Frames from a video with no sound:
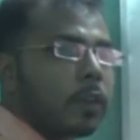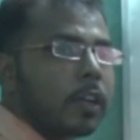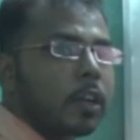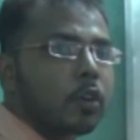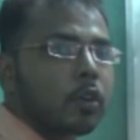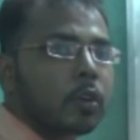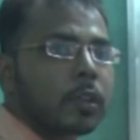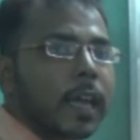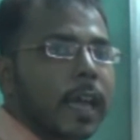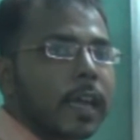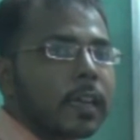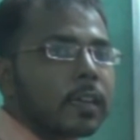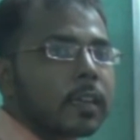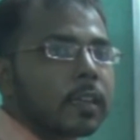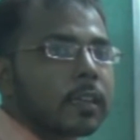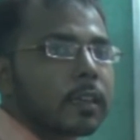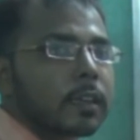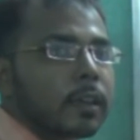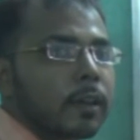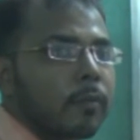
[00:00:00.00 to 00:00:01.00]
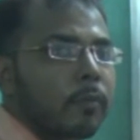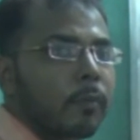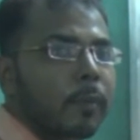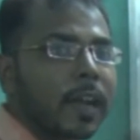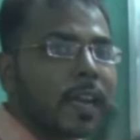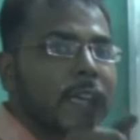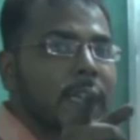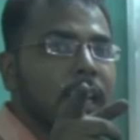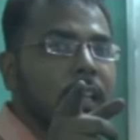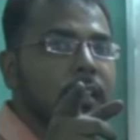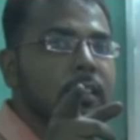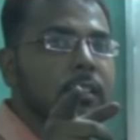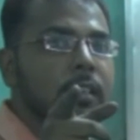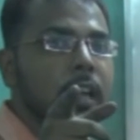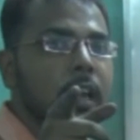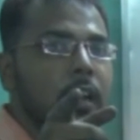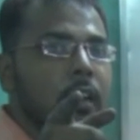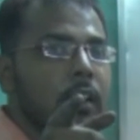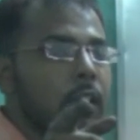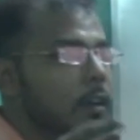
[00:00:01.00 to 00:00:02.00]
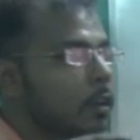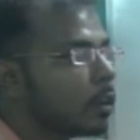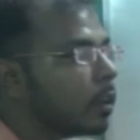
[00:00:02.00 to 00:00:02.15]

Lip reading: we know that metals are